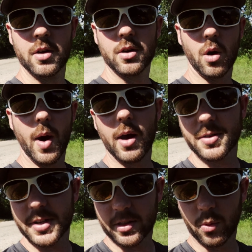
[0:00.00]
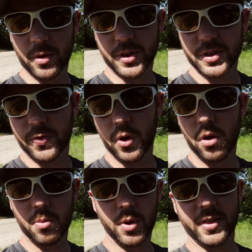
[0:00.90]
go out, take the one that's
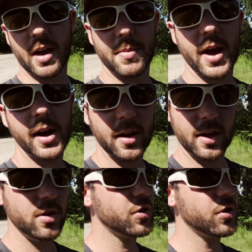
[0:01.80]
full, bring that back, and